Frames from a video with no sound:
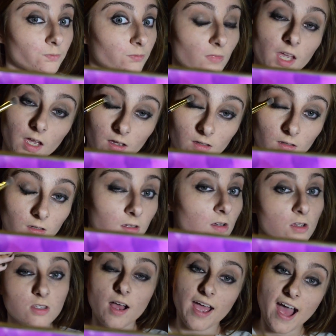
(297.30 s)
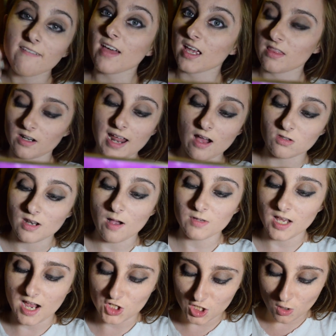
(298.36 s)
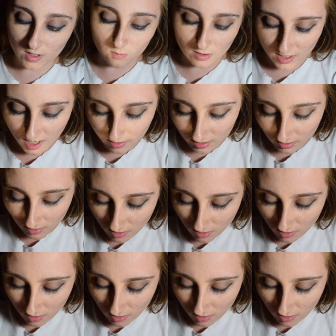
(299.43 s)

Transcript: Okay. So I have that in there now, so now I'm going to actually go in with the color